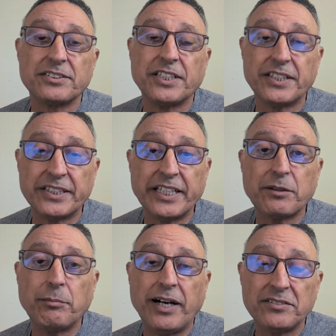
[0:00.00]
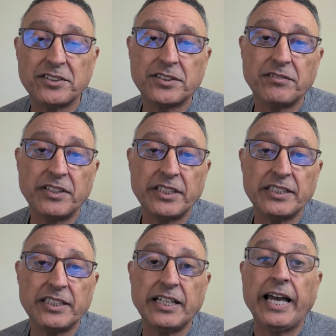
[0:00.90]
to think positively,
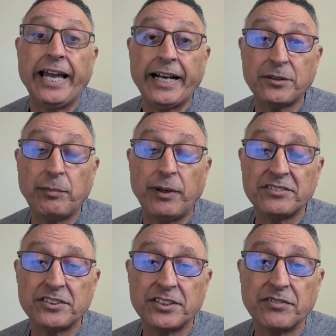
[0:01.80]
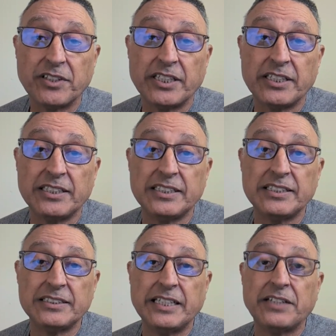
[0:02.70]
act positively,
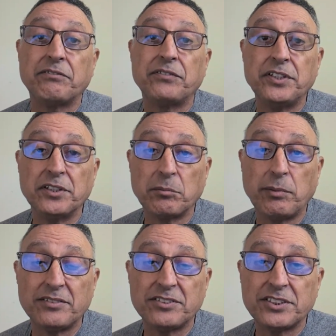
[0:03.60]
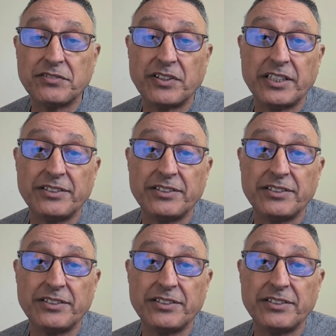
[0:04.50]
feel positively.